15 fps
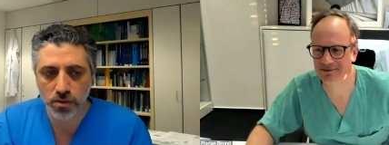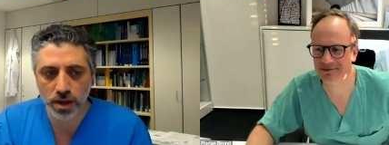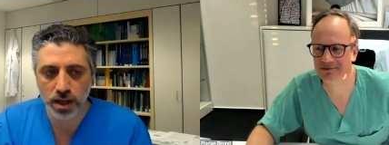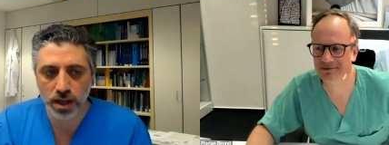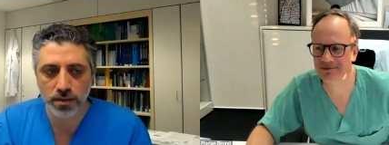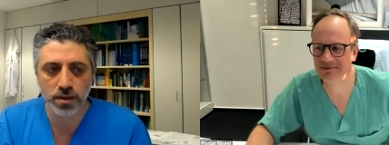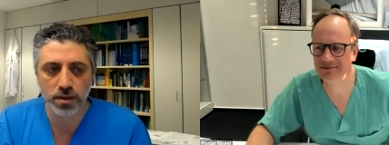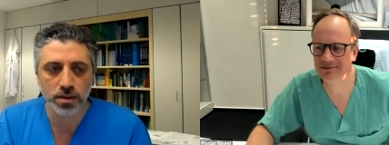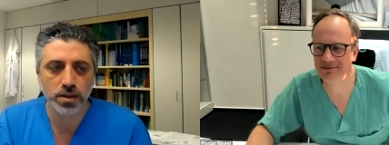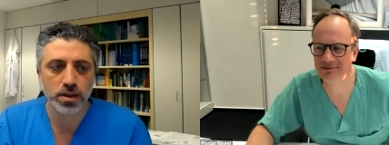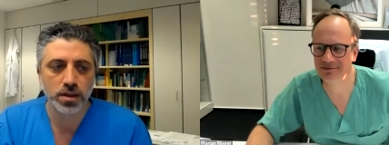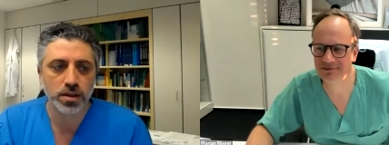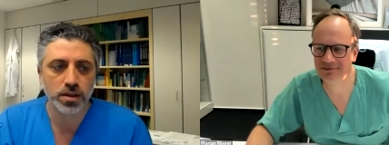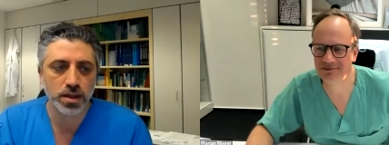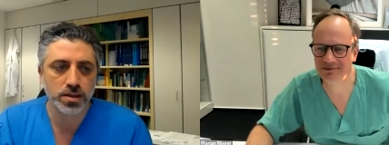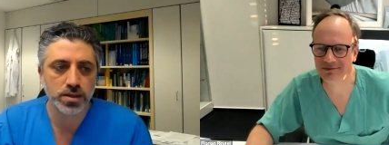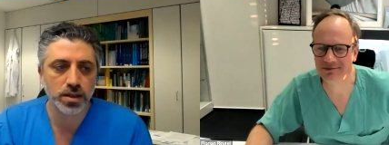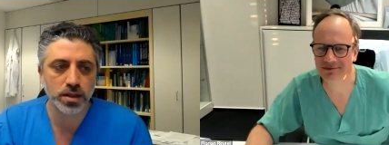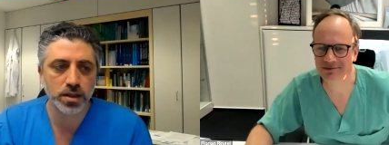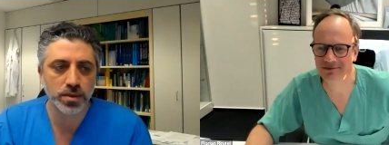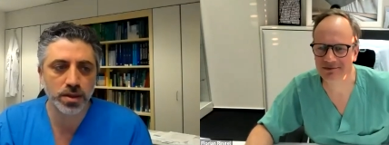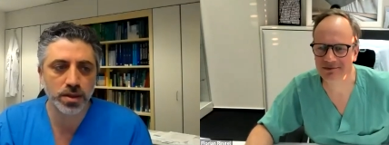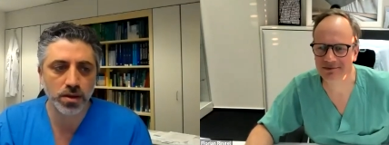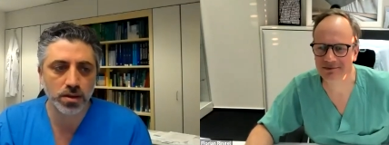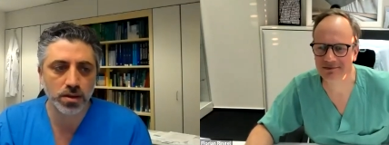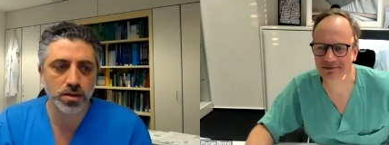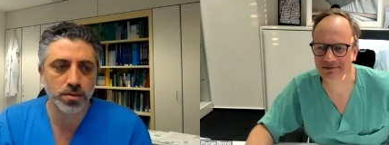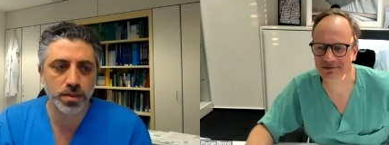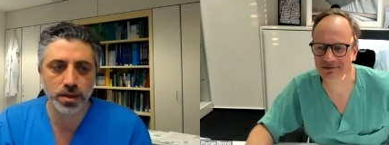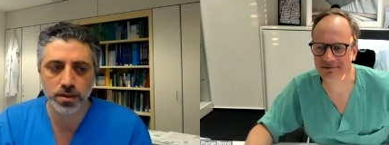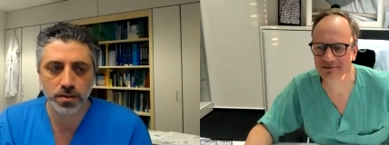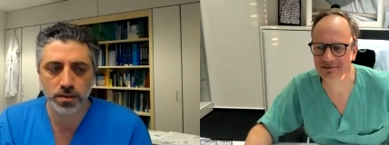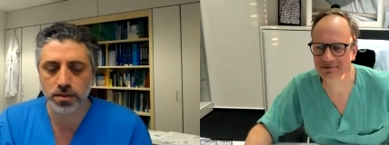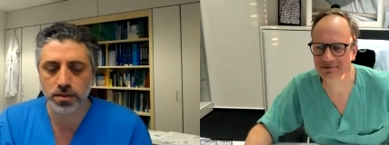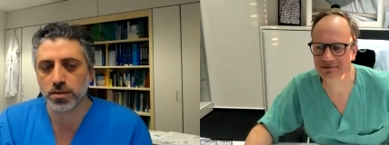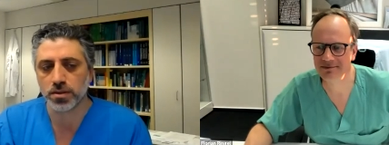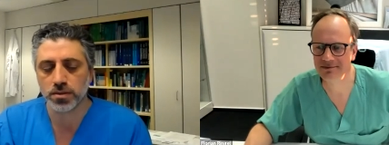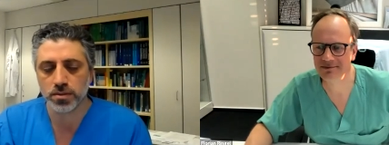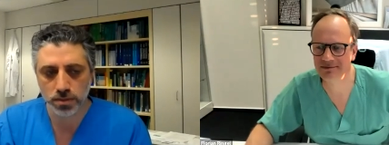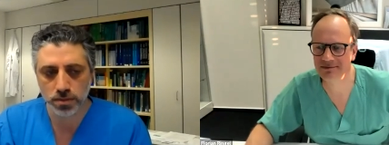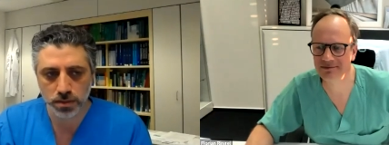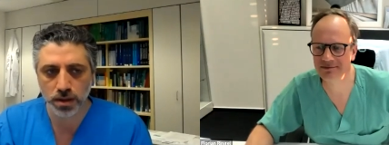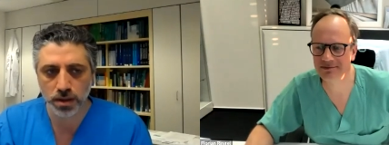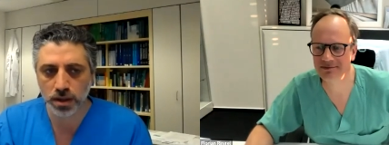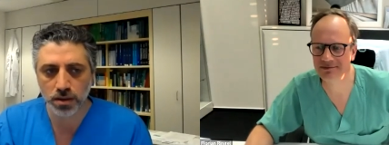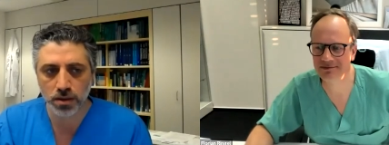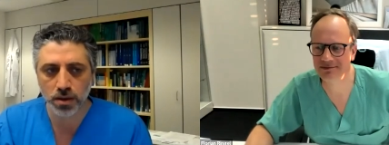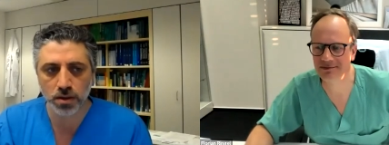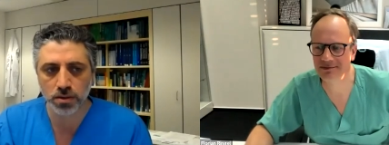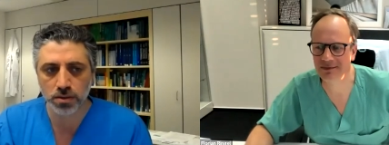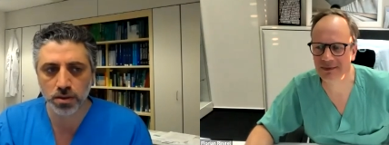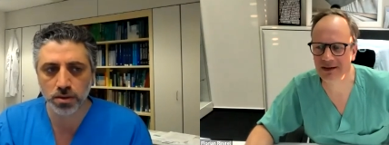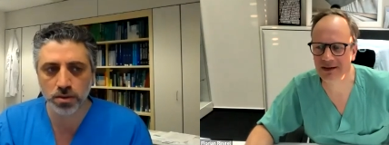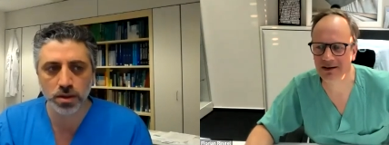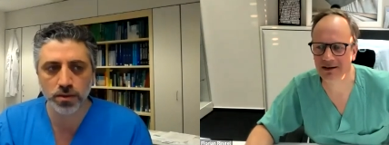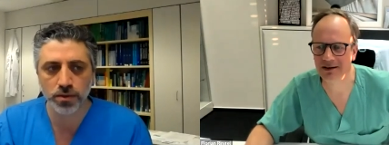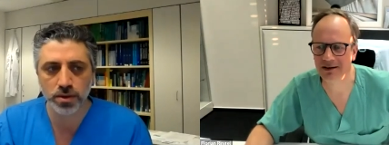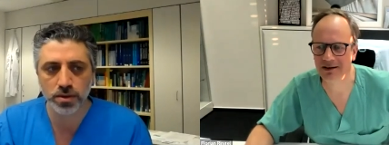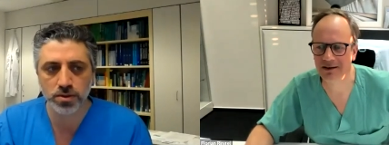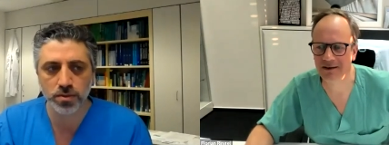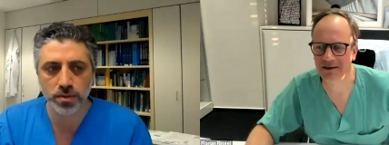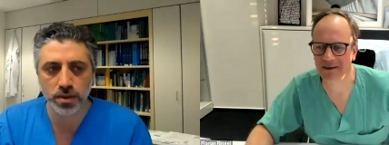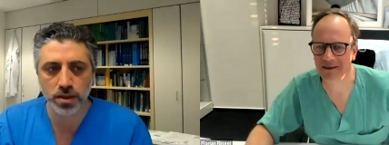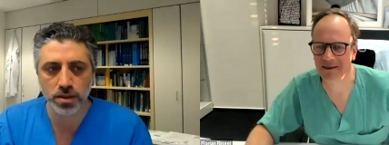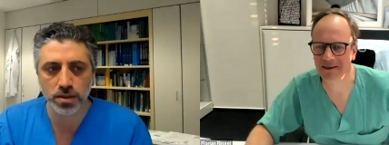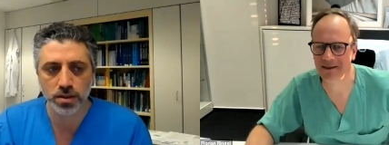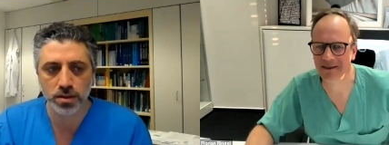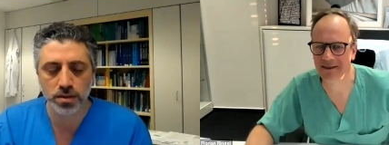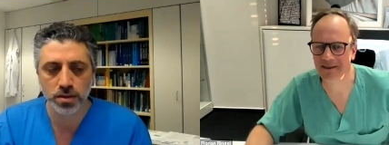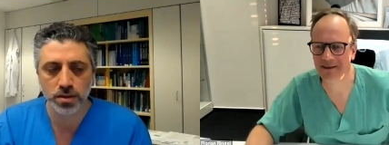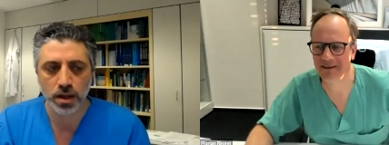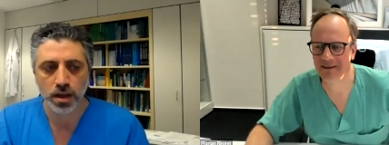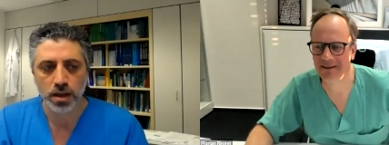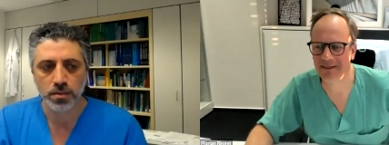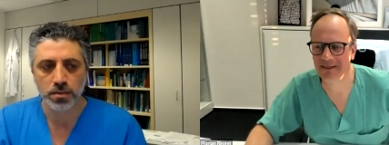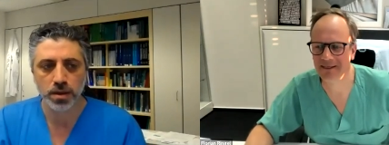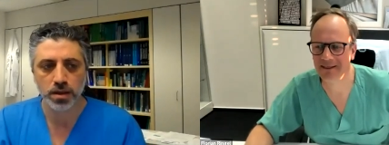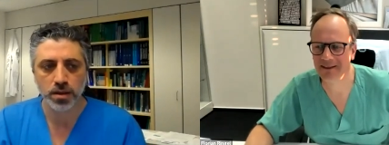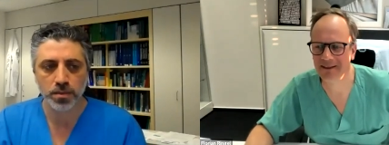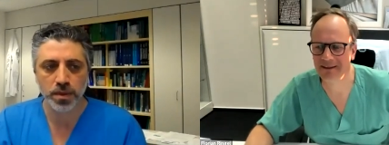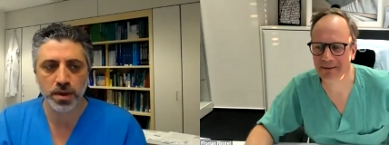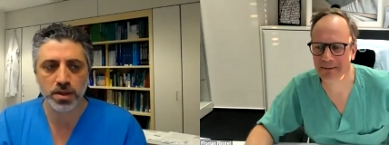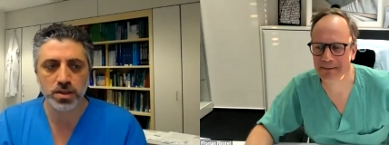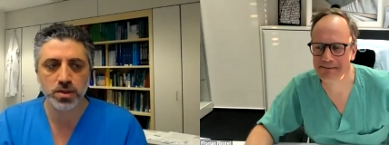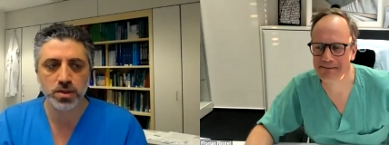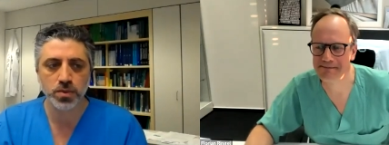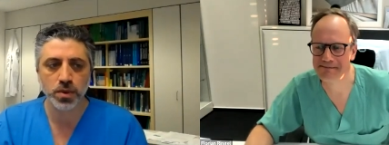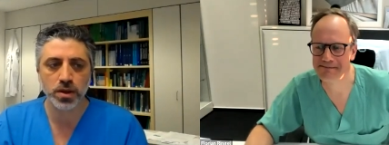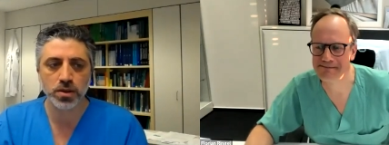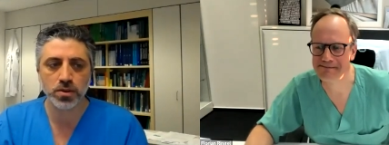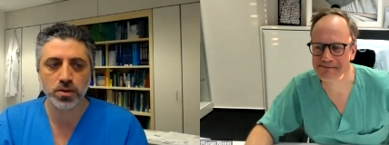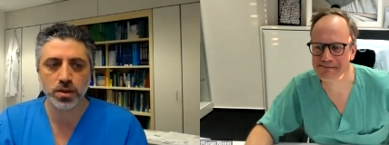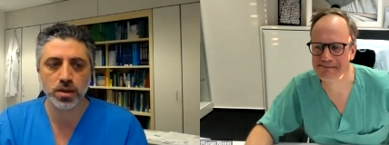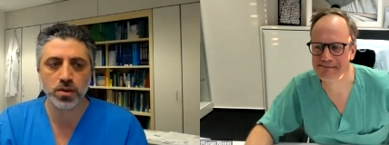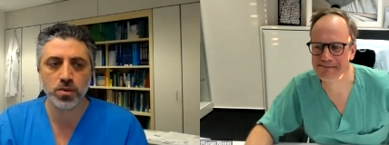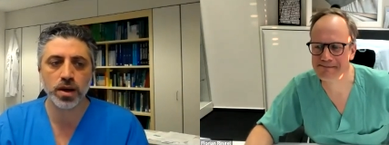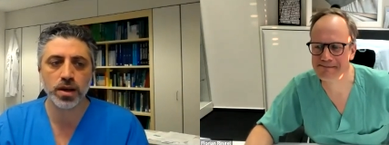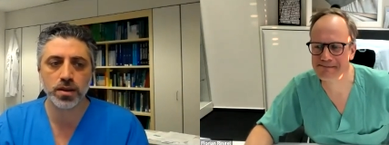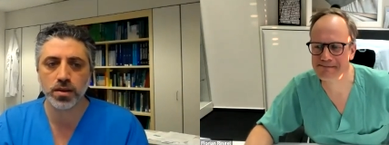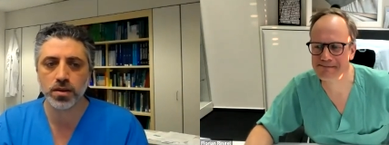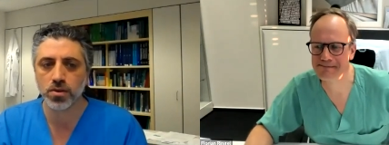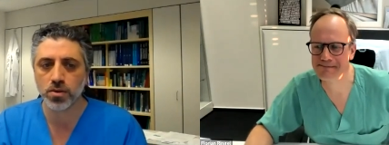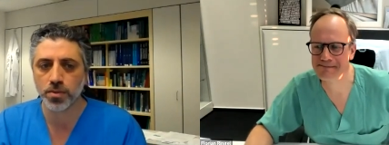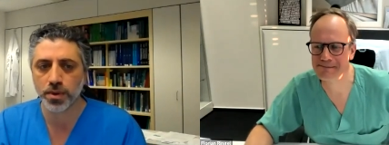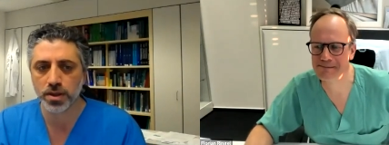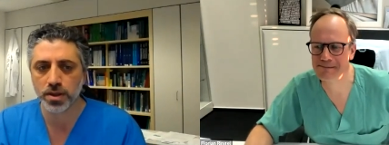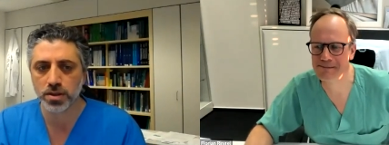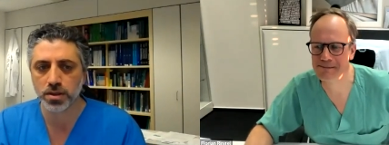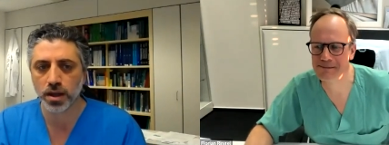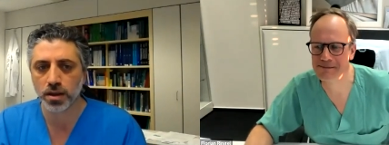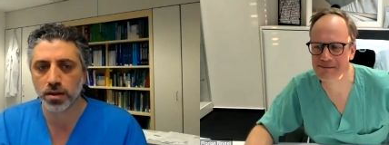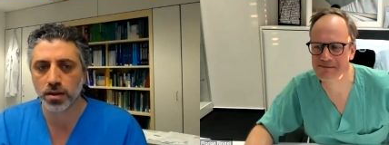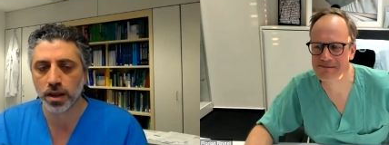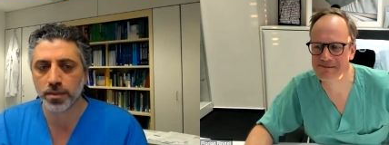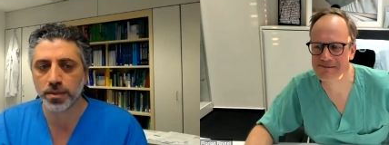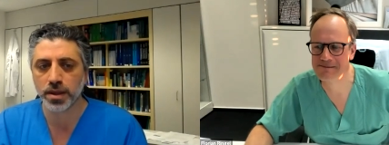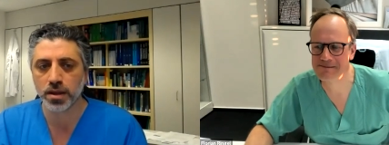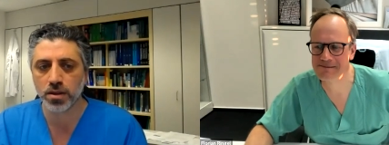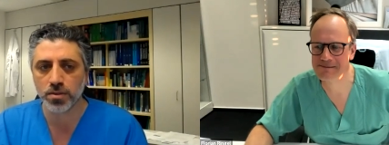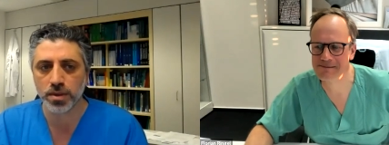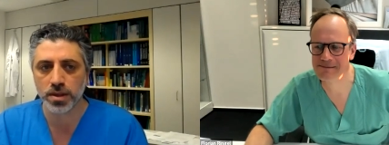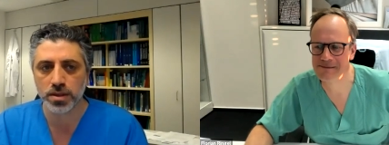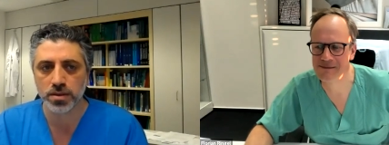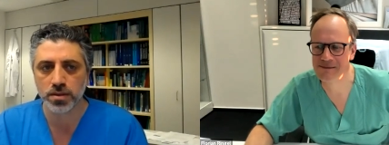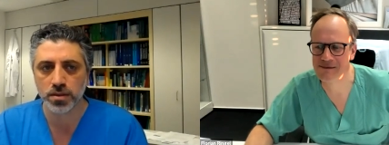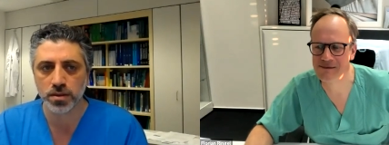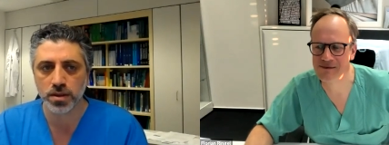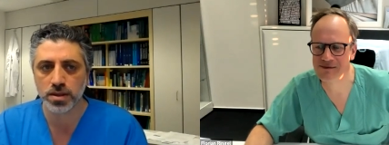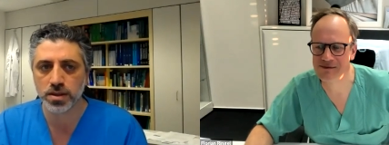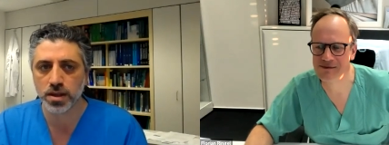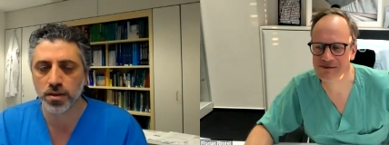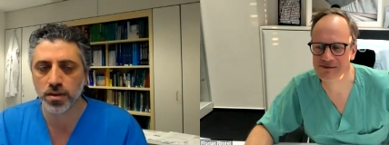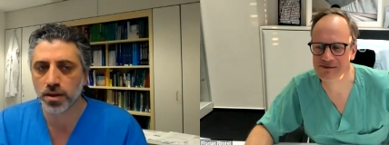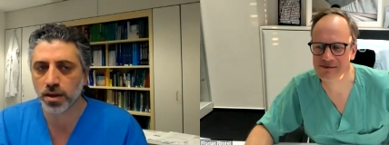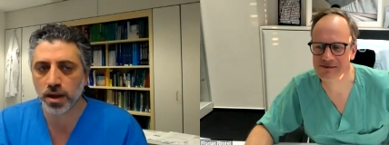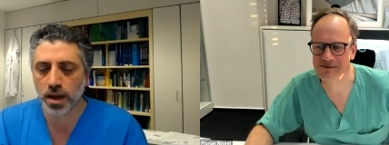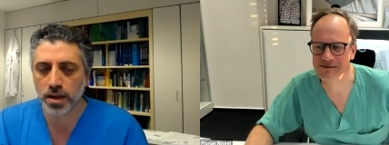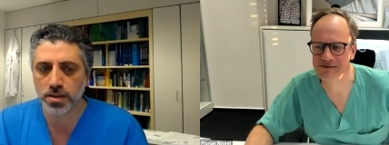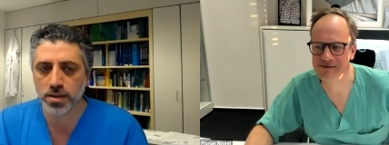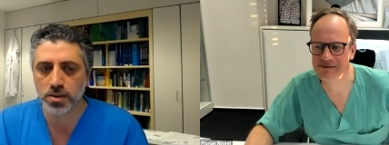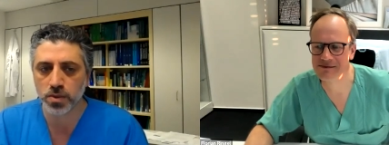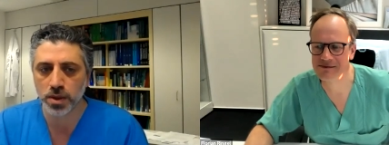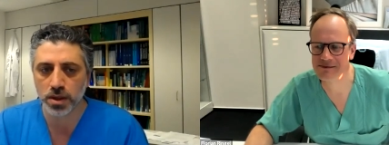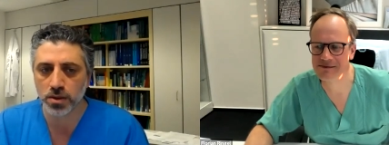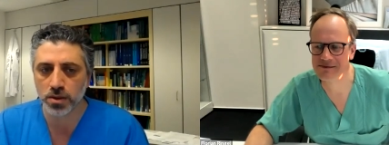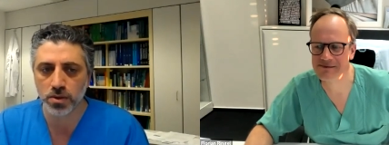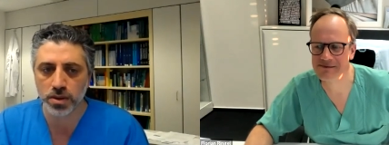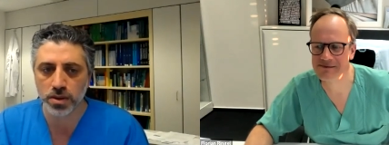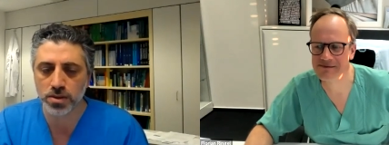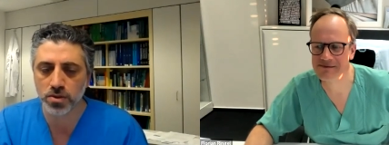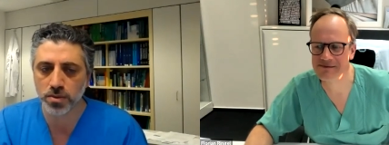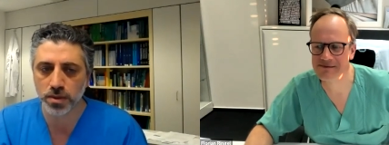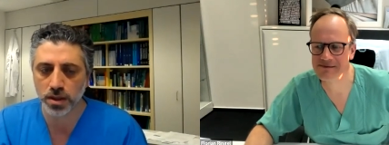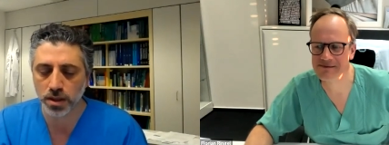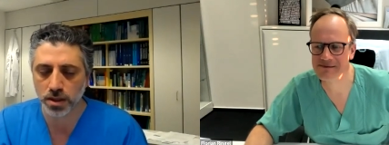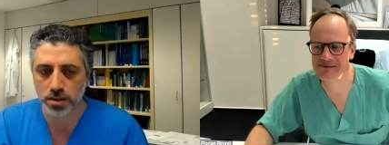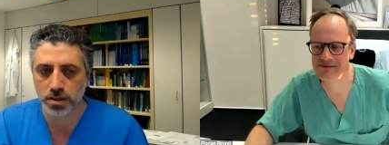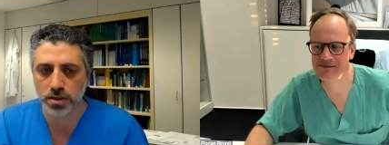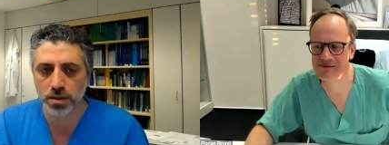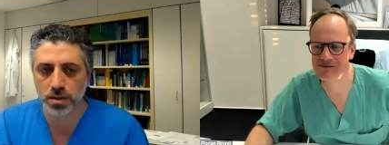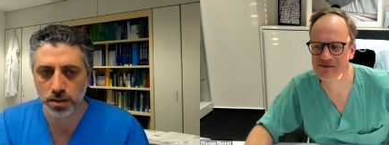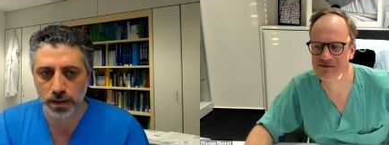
Speaker 1: three level. Takes a little bit longer, but you know, then no, no need for instrumentations. But in patients where you need wide decompression and laminectomies, these are the cases where you do instrumentation.